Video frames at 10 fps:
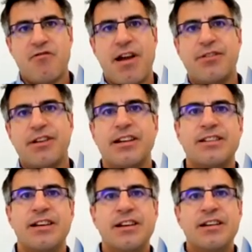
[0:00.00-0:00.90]
up around
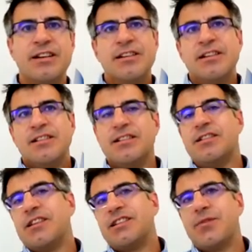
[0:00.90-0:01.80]
it.
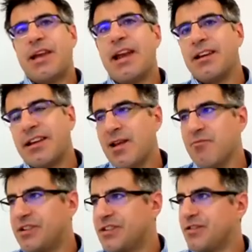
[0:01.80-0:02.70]
So again,
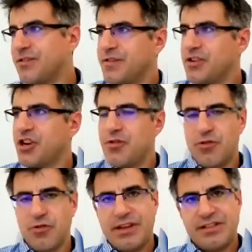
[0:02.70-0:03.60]
Cambridge sort of
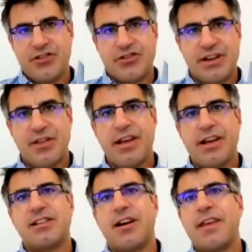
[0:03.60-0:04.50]
showed all these interesting
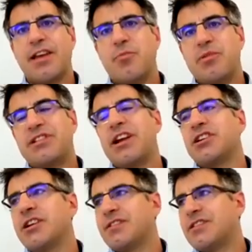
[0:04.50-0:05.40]
things, like they could
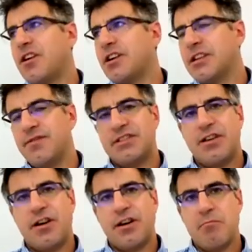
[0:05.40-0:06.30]
potentially have started the
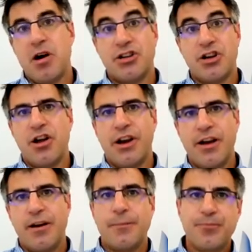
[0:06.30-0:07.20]
facade much
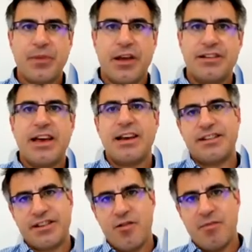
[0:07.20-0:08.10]
earlier and
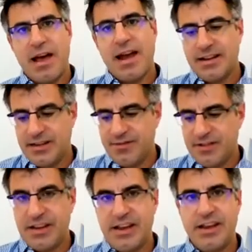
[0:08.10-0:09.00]
telescope that
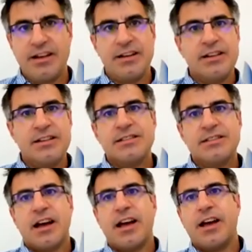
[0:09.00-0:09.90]
activity.
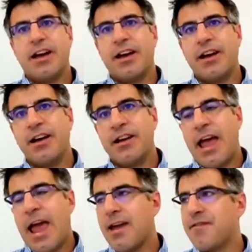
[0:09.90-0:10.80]
Uh,
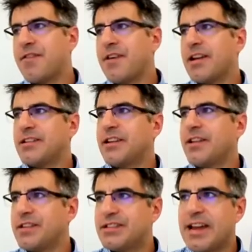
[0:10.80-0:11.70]
if they had
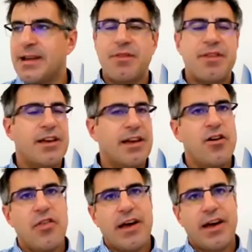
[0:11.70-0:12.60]
done the same thing,
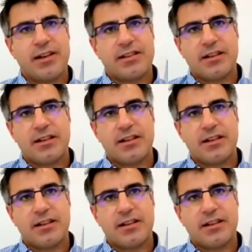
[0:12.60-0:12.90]
got that